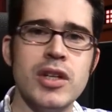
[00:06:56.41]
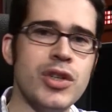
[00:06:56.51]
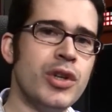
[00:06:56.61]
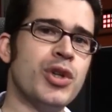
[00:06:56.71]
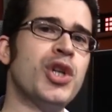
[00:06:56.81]

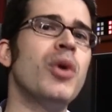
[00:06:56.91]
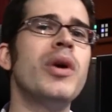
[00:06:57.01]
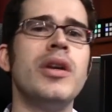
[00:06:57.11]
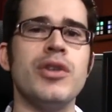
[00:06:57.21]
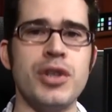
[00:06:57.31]
So you're
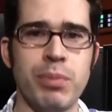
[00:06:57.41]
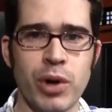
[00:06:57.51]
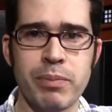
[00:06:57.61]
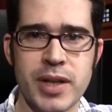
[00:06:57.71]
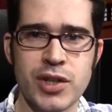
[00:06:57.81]
showing your
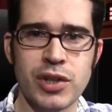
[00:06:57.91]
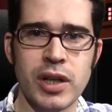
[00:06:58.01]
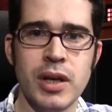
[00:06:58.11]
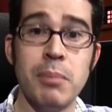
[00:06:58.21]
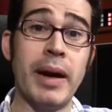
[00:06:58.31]
support
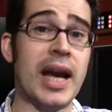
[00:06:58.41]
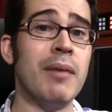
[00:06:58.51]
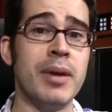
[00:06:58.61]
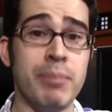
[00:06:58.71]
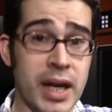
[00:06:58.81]
potentially by
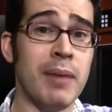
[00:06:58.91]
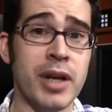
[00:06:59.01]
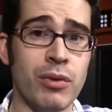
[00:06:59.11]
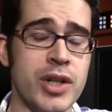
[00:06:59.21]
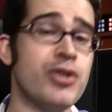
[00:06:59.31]

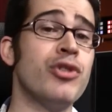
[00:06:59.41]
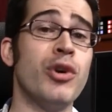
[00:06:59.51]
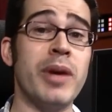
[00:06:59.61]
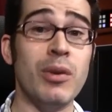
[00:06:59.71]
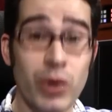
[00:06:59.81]
becoming a registered
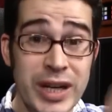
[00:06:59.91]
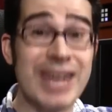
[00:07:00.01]
Gnomie, and we're